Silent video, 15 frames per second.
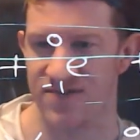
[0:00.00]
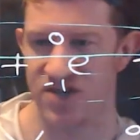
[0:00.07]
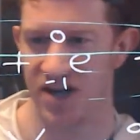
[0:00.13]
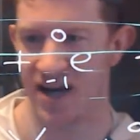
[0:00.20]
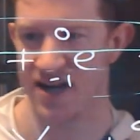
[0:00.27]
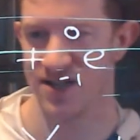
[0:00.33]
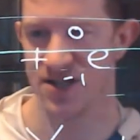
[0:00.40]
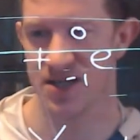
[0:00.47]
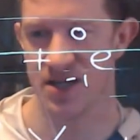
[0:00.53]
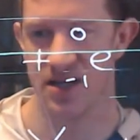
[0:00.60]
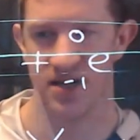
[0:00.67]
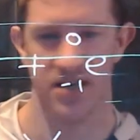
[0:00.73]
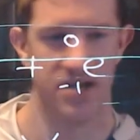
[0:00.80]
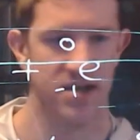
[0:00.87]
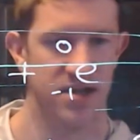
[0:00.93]
charge,
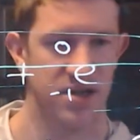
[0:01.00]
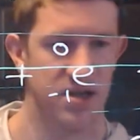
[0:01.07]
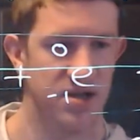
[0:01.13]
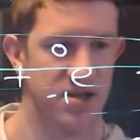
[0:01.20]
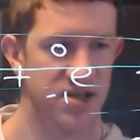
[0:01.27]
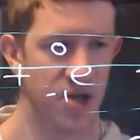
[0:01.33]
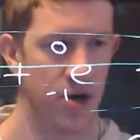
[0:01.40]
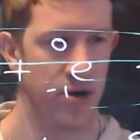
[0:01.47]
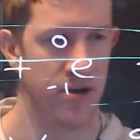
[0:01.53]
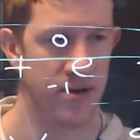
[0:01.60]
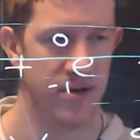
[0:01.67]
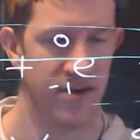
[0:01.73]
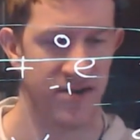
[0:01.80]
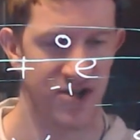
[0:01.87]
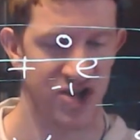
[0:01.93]
so
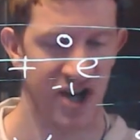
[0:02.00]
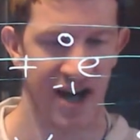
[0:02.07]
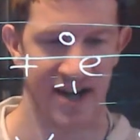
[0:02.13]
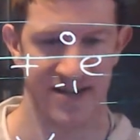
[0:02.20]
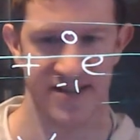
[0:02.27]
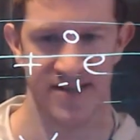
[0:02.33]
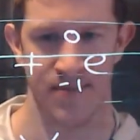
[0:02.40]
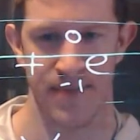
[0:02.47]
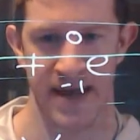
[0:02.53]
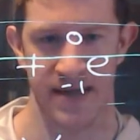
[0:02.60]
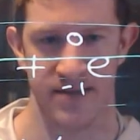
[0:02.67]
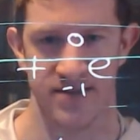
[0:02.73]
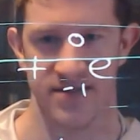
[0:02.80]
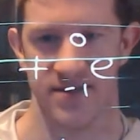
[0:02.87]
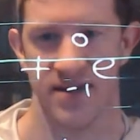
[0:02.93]
the charges are
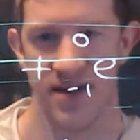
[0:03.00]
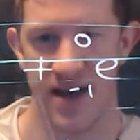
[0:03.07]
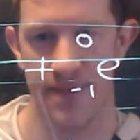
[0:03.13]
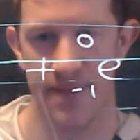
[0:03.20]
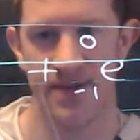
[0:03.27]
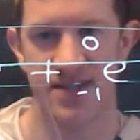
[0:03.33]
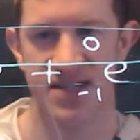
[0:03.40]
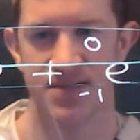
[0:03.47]
balanced. And this is